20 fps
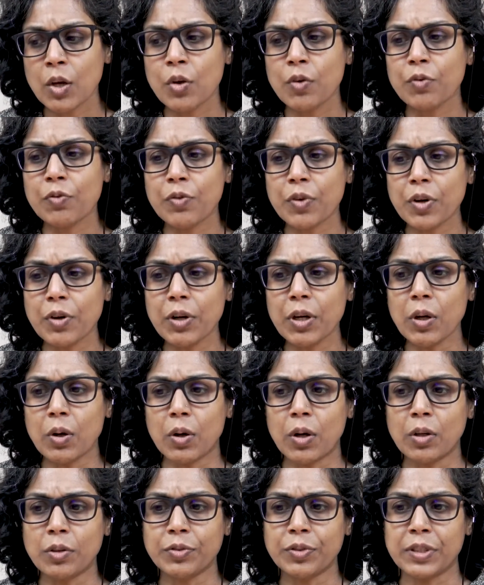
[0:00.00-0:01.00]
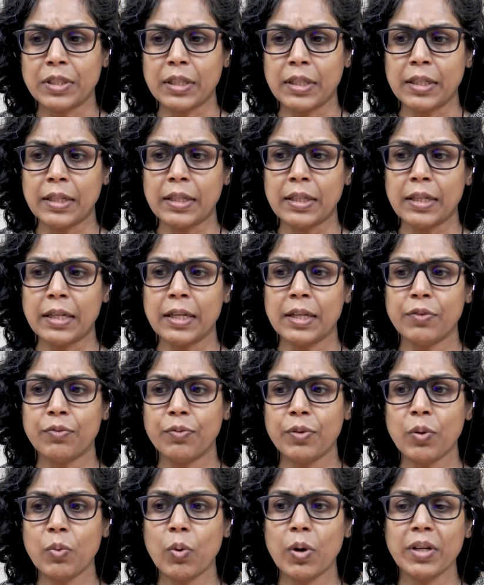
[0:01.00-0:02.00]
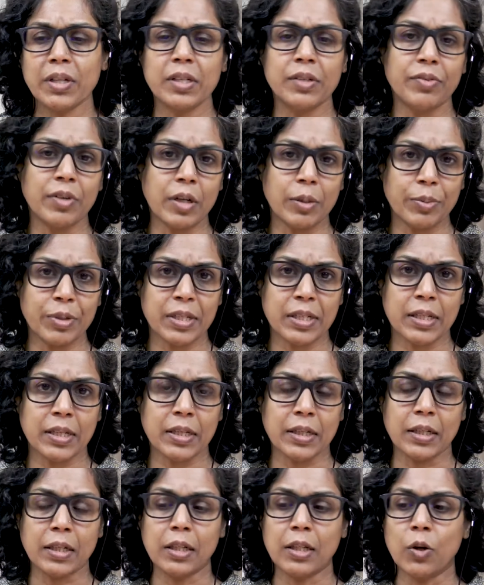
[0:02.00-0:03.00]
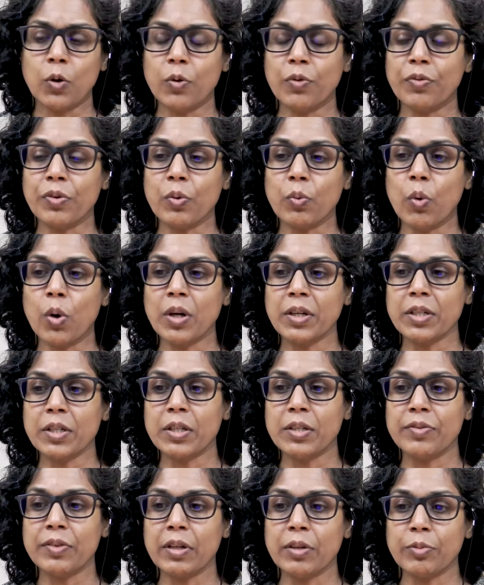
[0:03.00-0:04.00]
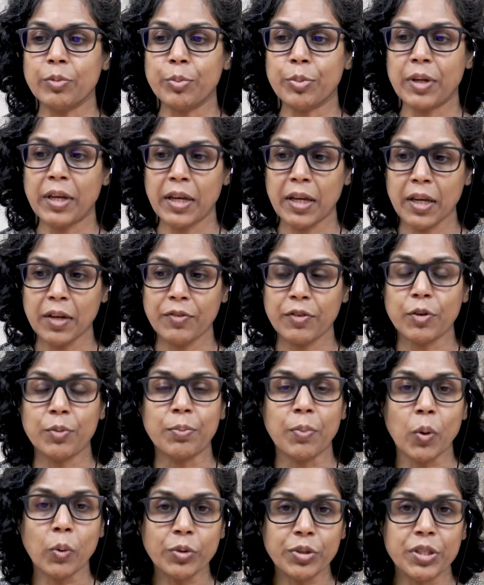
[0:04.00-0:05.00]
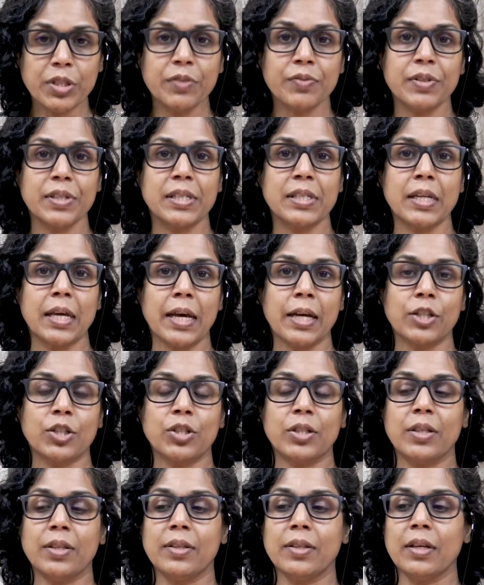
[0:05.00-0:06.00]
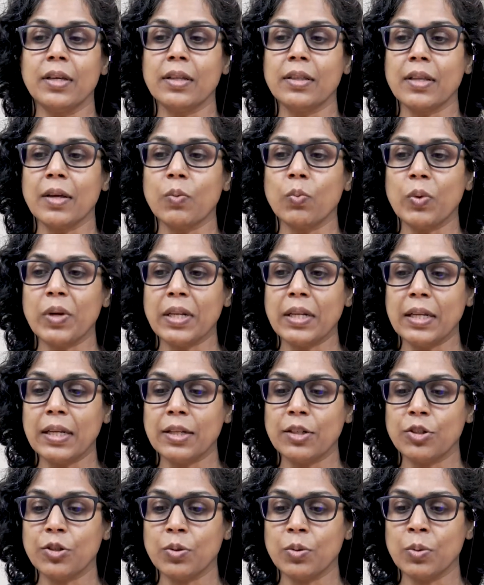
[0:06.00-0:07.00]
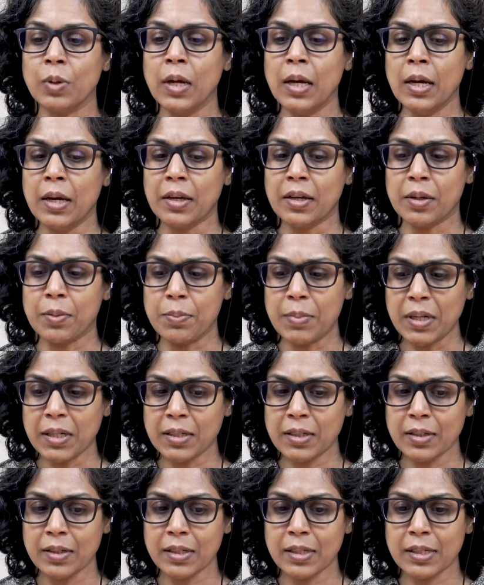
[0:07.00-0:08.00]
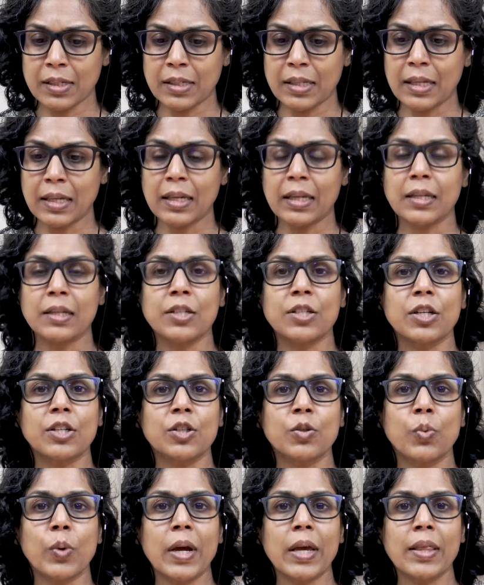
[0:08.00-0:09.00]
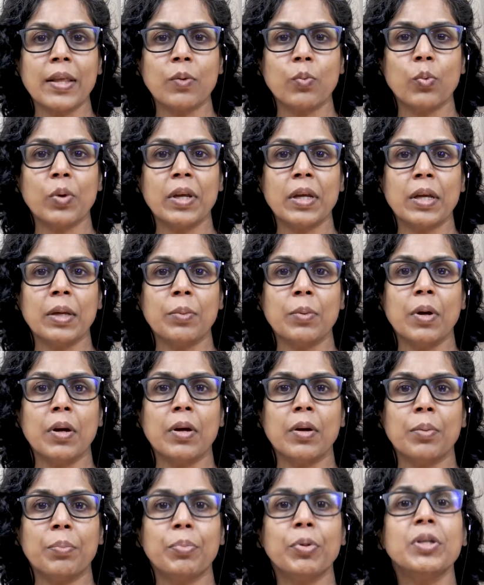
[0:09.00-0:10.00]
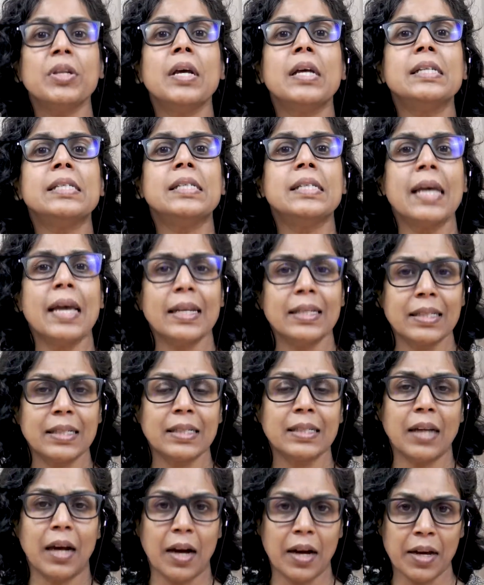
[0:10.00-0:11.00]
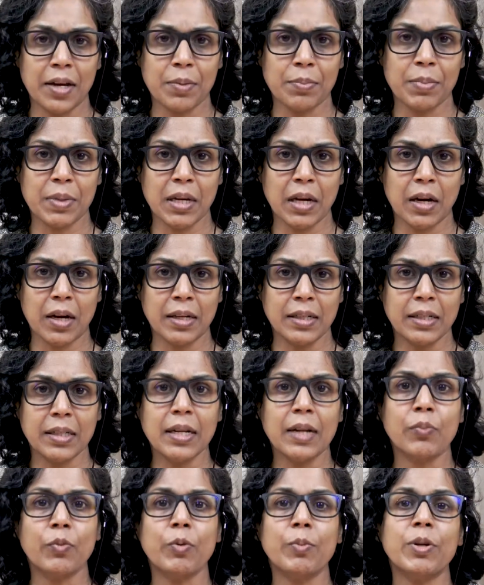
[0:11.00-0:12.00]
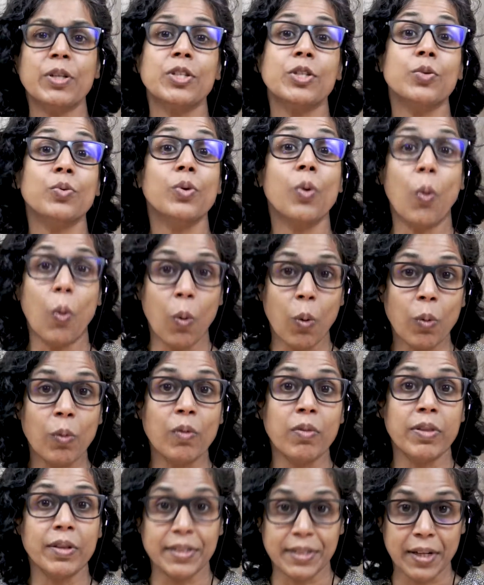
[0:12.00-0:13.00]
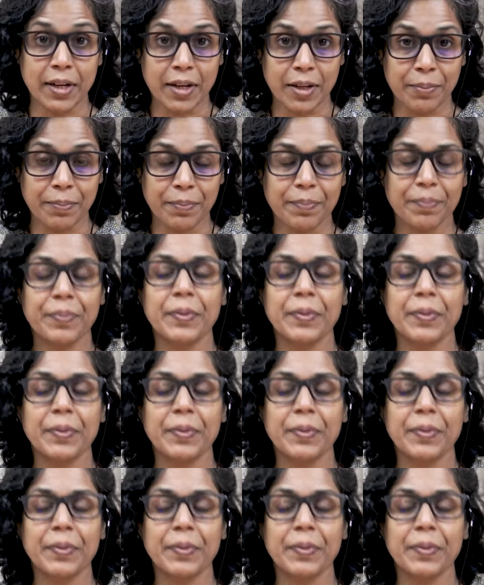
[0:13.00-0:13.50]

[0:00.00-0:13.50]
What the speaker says: Very often, if we want to develop a skill or if we want to develop a behavior, most of us actually think that we need to commit to this thing in such a way that we put intense time behind it and we must do it all the time.